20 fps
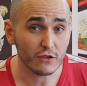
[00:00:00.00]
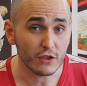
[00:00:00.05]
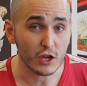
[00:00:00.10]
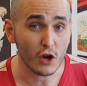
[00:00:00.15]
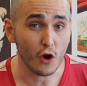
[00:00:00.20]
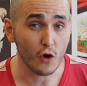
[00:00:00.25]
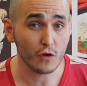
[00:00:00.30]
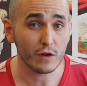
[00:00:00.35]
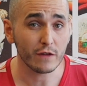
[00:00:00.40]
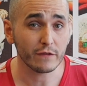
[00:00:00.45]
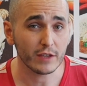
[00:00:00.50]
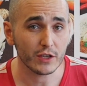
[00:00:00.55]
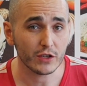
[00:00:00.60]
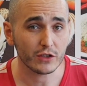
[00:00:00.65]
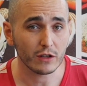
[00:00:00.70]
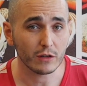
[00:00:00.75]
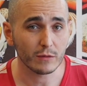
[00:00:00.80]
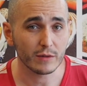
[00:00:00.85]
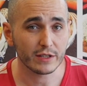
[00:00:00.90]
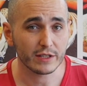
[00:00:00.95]
the owner of the
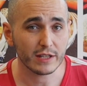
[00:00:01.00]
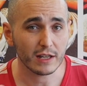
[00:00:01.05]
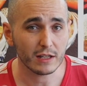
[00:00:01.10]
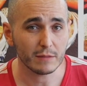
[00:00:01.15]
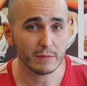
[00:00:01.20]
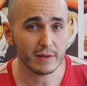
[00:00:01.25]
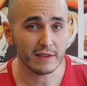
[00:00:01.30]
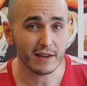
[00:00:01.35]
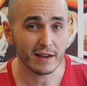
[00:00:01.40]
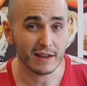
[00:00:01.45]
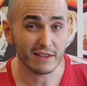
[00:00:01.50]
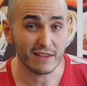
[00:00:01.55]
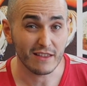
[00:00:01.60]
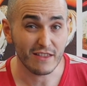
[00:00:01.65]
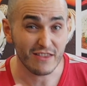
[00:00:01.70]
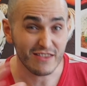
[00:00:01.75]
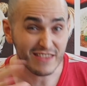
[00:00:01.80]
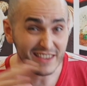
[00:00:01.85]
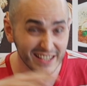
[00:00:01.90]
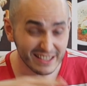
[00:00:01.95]
stall was telling me that
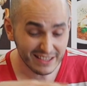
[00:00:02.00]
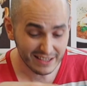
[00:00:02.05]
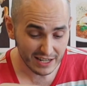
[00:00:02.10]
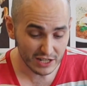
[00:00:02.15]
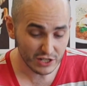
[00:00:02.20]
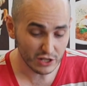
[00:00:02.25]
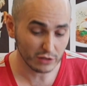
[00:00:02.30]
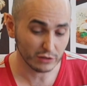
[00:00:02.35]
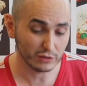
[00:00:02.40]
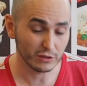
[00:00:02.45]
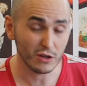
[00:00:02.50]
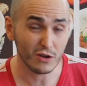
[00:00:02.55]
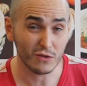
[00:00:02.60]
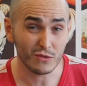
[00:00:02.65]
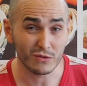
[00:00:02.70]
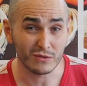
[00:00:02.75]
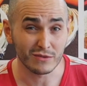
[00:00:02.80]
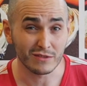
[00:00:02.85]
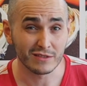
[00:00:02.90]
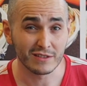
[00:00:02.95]
this dish
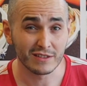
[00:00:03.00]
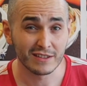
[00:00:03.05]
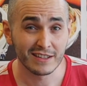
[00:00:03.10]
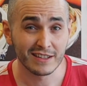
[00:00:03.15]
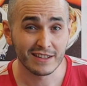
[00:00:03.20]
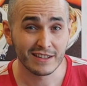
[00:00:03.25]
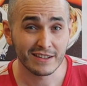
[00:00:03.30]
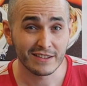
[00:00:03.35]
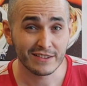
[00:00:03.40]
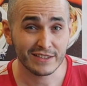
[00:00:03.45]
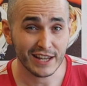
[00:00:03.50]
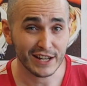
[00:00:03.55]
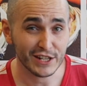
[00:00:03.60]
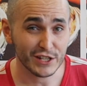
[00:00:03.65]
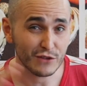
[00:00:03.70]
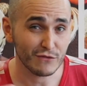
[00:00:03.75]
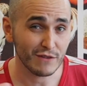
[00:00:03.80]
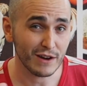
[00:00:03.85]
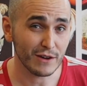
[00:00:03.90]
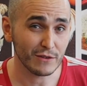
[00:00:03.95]
alone takes
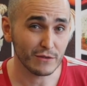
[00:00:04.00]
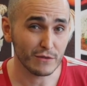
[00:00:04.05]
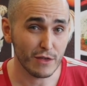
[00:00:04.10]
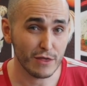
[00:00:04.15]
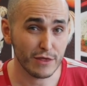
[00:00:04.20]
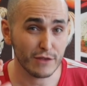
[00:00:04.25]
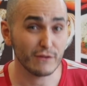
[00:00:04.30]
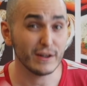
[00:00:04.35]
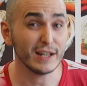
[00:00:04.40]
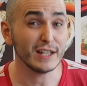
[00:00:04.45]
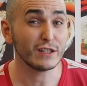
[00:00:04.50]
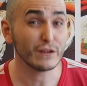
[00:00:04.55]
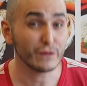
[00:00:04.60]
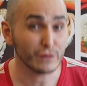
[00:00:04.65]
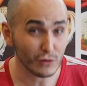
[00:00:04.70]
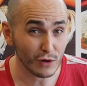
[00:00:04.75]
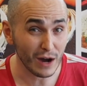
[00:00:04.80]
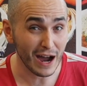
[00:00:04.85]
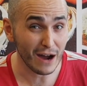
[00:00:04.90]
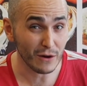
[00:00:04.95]
around 3 to
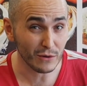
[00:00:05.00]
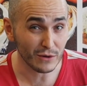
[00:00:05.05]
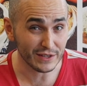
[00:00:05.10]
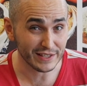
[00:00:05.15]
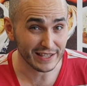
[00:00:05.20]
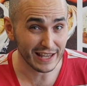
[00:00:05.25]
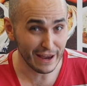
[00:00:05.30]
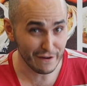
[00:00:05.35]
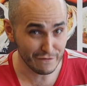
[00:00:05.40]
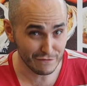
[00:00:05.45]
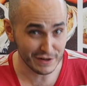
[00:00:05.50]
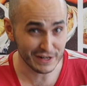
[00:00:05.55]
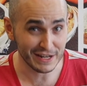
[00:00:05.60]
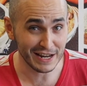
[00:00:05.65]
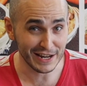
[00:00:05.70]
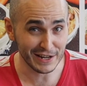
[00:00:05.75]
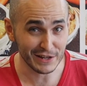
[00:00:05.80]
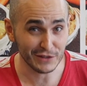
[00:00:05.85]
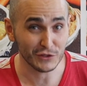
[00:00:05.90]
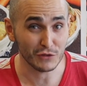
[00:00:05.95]
4 hours every
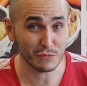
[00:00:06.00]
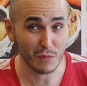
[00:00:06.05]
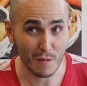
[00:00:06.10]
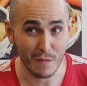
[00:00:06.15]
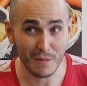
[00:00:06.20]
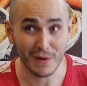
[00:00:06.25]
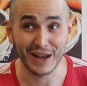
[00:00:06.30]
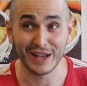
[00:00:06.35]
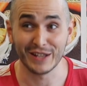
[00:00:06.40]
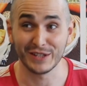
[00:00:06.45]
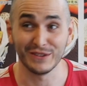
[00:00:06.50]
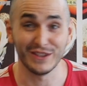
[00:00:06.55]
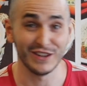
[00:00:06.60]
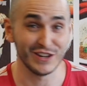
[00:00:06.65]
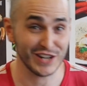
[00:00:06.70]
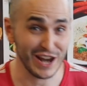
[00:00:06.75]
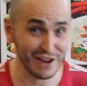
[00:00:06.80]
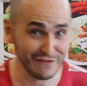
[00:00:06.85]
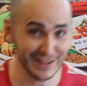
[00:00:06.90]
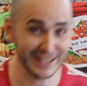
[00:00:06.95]
day to prepare. So the
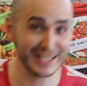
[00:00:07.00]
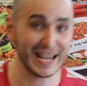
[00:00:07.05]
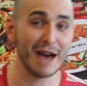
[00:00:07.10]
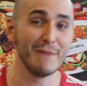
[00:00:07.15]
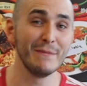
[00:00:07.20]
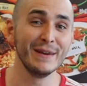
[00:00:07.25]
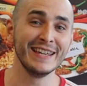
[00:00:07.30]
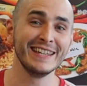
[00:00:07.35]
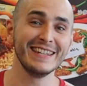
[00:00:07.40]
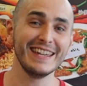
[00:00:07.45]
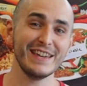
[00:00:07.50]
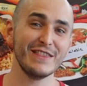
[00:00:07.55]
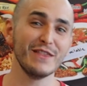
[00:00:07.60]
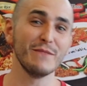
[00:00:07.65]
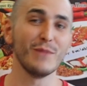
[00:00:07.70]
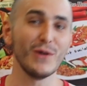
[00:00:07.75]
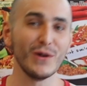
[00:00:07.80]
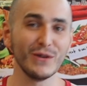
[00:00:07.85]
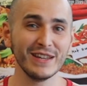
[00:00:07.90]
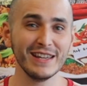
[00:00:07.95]
chef is coming in the
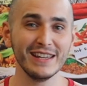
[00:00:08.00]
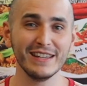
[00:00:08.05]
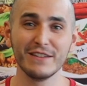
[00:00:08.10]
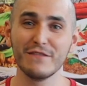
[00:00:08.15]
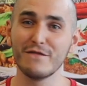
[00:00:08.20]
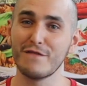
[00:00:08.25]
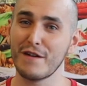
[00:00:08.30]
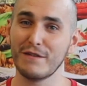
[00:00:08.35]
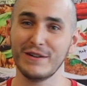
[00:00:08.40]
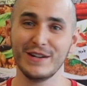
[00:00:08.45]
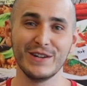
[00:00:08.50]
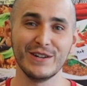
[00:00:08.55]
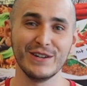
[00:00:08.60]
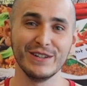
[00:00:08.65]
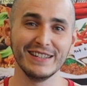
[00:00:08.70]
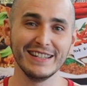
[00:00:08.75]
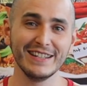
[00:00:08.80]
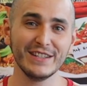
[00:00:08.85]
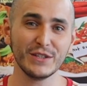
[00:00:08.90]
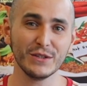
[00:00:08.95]
morning very
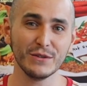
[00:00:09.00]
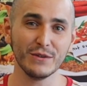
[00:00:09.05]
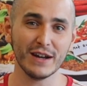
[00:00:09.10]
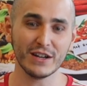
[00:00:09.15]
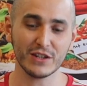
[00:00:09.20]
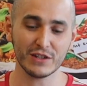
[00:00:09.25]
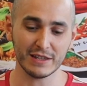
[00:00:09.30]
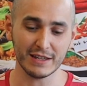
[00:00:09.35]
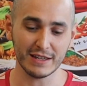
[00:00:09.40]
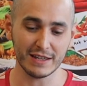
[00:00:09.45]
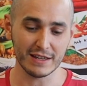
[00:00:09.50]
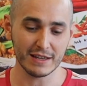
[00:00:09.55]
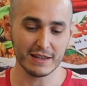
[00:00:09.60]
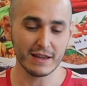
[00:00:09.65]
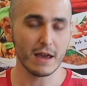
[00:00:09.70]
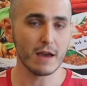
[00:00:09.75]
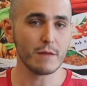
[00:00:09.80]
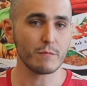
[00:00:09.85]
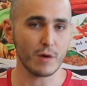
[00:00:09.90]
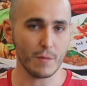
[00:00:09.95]
early to actually
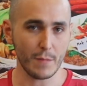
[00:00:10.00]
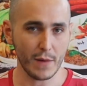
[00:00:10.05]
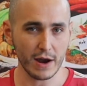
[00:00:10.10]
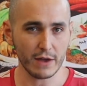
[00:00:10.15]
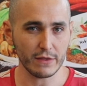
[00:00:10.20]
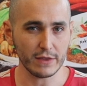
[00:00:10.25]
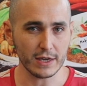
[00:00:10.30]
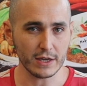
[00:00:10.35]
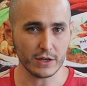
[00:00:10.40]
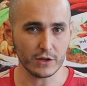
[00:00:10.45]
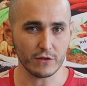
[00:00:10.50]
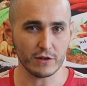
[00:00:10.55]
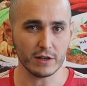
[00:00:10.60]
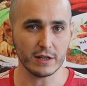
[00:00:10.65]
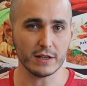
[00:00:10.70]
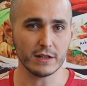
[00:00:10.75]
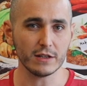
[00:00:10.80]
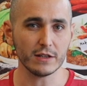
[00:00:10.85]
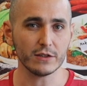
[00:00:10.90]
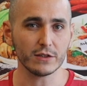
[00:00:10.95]
prepare the
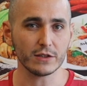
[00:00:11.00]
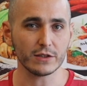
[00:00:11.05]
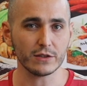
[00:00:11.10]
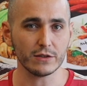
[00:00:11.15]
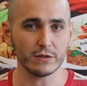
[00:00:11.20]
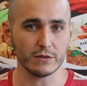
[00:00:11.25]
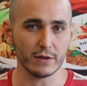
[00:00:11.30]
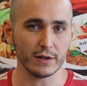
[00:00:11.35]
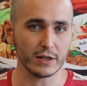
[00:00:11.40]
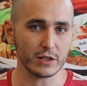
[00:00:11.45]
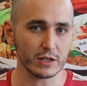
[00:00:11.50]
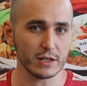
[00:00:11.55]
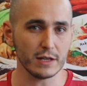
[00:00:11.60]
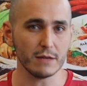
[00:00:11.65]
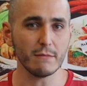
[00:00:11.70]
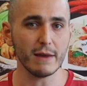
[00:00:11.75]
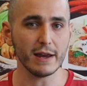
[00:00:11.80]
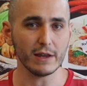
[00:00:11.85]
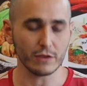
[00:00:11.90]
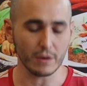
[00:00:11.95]
ingredients, to actually
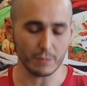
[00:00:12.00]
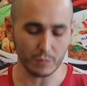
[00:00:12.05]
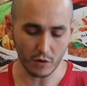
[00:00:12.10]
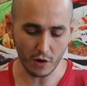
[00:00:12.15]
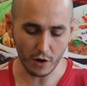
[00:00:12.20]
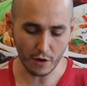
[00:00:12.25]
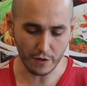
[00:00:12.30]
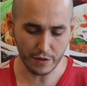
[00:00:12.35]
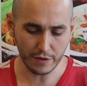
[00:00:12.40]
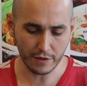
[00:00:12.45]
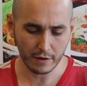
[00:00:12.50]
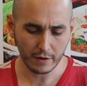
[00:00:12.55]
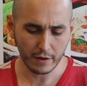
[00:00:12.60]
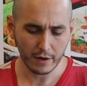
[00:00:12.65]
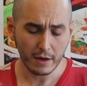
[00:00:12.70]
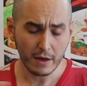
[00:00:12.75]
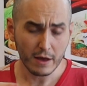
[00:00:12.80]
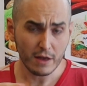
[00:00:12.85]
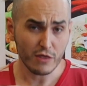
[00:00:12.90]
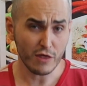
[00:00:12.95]
make the broth.
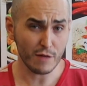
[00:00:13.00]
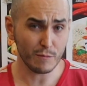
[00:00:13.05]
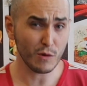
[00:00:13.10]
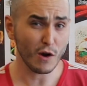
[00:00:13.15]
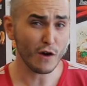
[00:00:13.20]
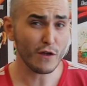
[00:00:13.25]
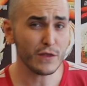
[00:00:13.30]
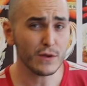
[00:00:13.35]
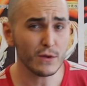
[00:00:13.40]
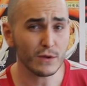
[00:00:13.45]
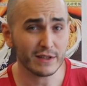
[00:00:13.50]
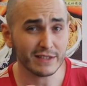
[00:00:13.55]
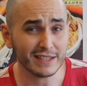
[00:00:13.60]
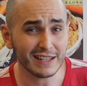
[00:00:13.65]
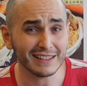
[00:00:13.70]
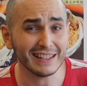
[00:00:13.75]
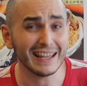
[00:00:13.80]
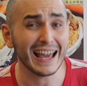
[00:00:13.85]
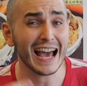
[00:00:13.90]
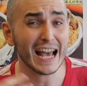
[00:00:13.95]
The broth, you can
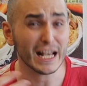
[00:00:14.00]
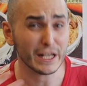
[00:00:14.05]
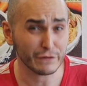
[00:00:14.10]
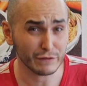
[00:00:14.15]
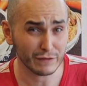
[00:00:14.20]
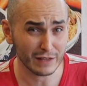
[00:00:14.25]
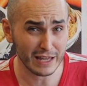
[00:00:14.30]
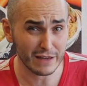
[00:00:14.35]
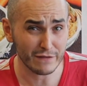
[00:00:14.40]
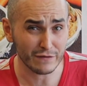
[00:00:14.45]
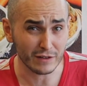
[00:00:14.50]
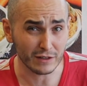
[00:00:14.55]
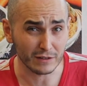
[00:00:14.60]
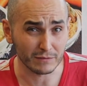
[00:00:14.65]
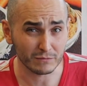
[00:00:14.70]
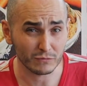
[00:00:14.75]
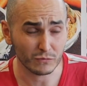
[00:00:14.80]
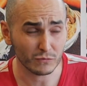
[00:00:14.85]
tell it has flavor.